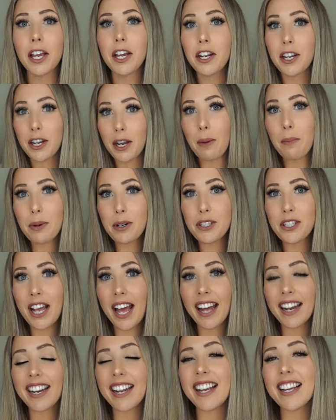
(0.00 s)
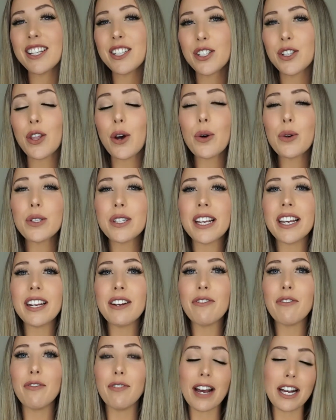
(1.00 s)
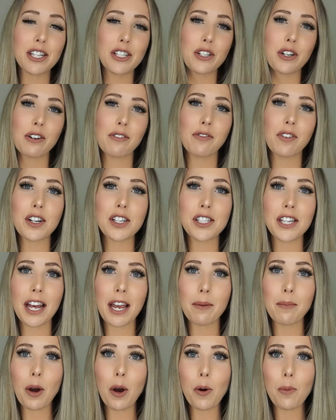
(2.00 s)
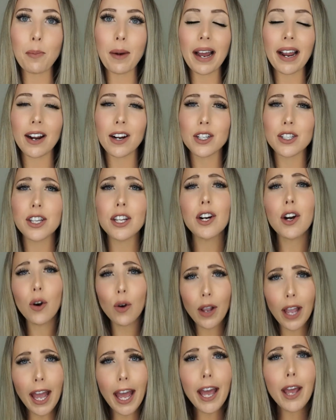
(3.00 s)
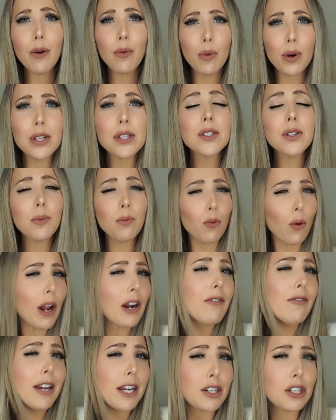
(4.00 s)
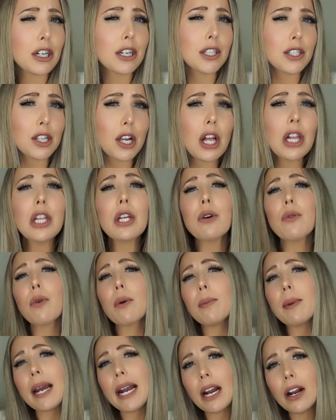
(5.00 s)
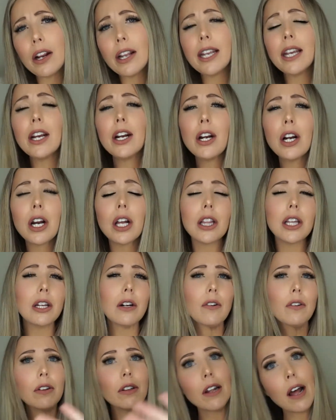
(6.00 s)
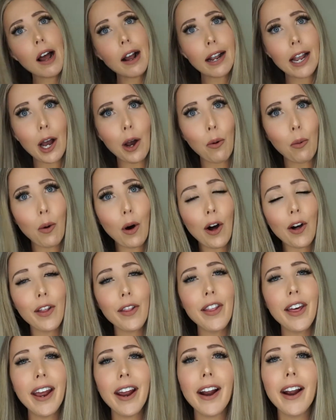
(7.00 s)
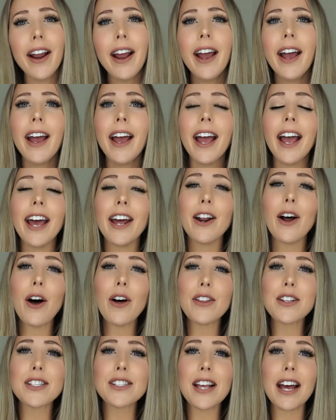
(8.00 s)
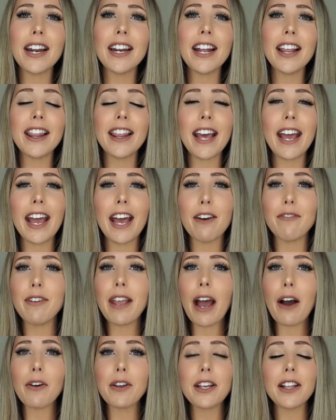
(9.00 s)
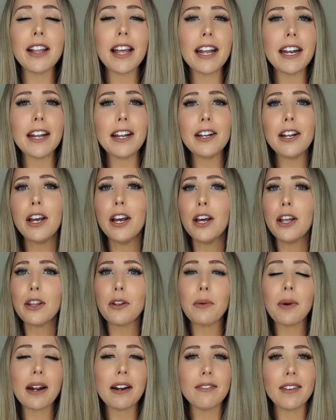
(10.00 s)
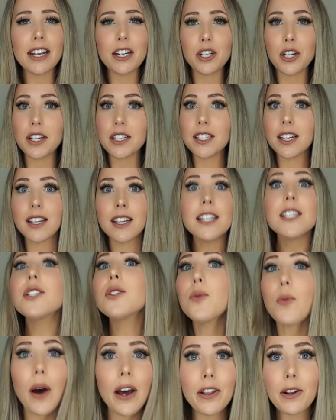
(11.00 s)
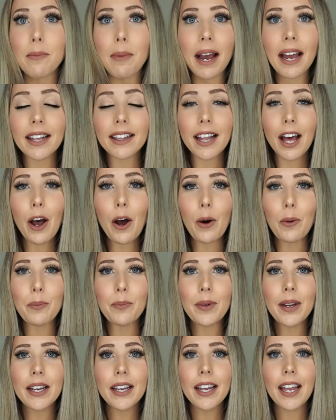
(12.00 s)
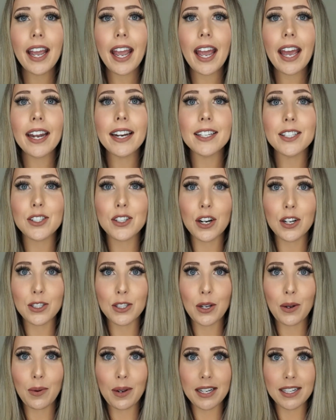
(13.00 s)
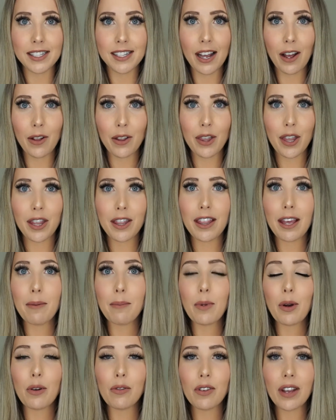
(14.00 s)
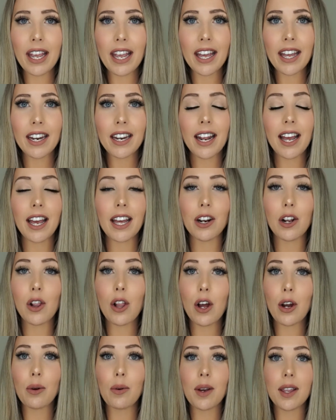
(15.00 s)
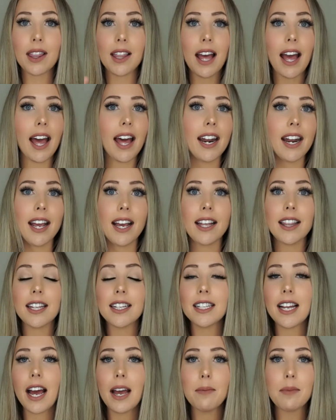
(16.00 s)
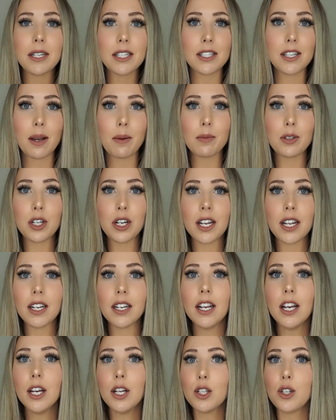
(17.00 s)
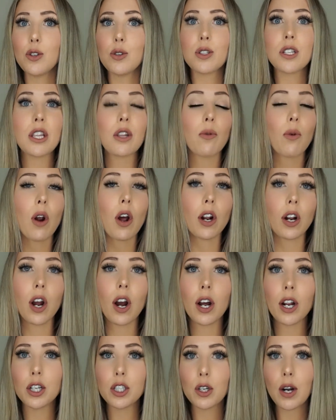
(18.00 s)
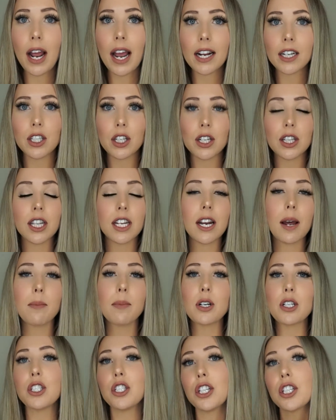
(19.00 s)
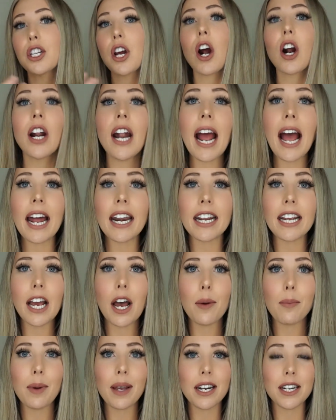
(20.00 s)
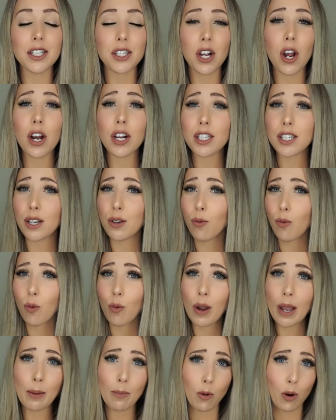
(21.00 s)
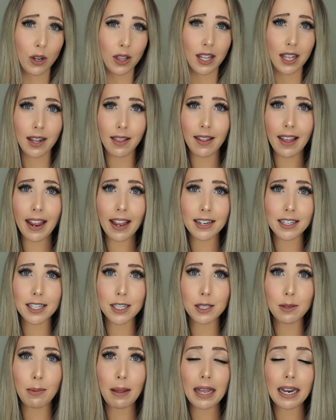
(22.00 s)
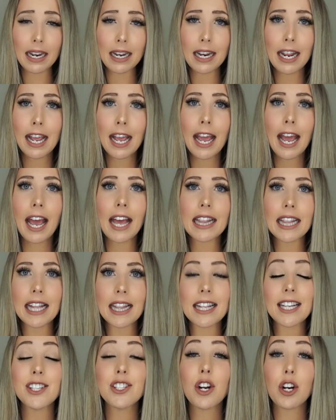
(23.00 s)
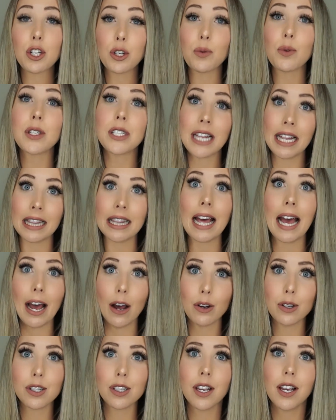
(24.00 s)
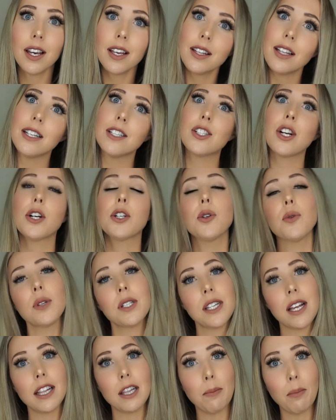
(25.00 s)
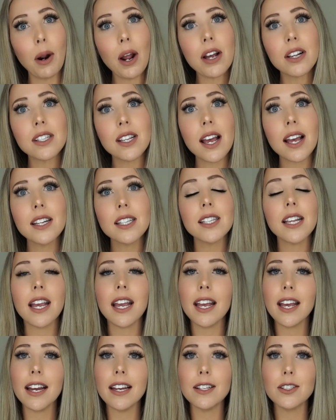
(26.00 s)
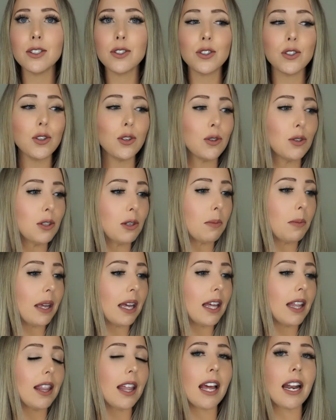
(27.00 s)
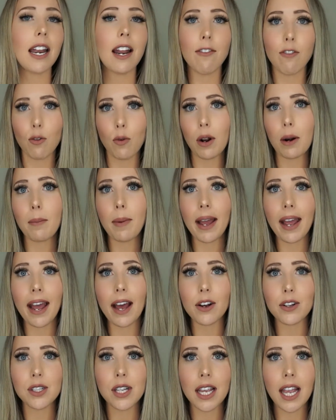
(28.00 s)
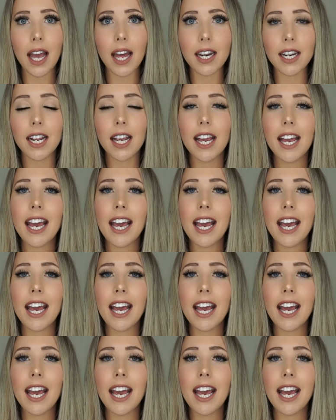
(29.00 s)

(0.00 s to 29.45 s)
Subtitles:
Number 10 is those investor first-time home buyers that are okay with some renovations, a little repair here, a little knockout wall there, and all of a sudden they have calculated the renovations and this is why they're buying the home. And it starts going south. They move in, and along with the headache, the time consumption, choosing the wrong contractor, the numbers just aren't adding up and it's costing way more than they anticipated, and then they start to resent the house. They start to resent the process, and soon to be, they never want to buy a house again.